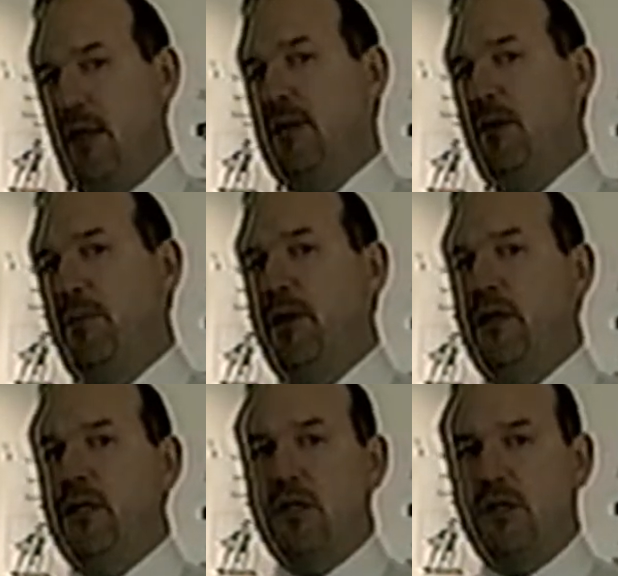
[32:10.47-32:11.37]
and the
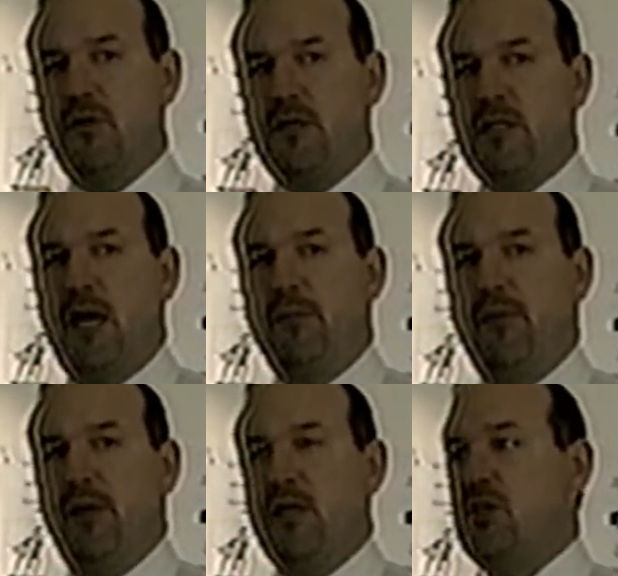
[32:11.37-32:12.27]
ability to do this type
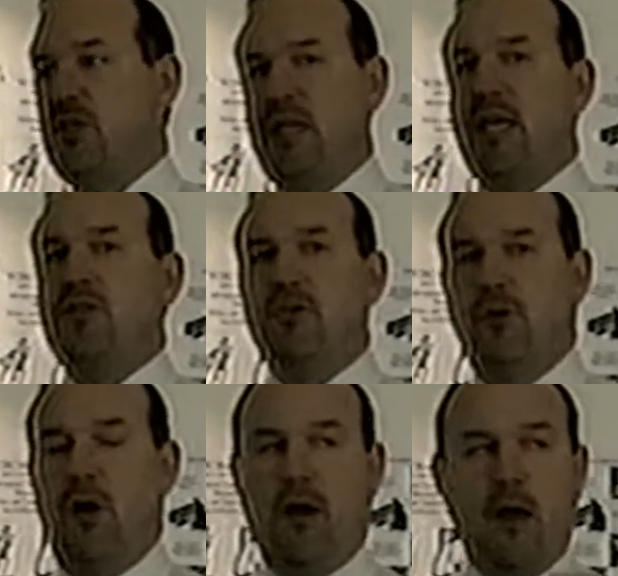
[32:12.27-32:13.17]
of thing. It just takes too
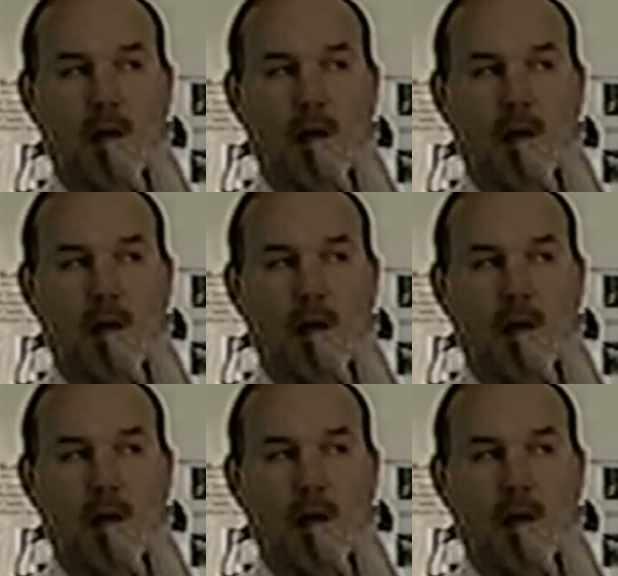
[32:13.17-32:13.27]
long.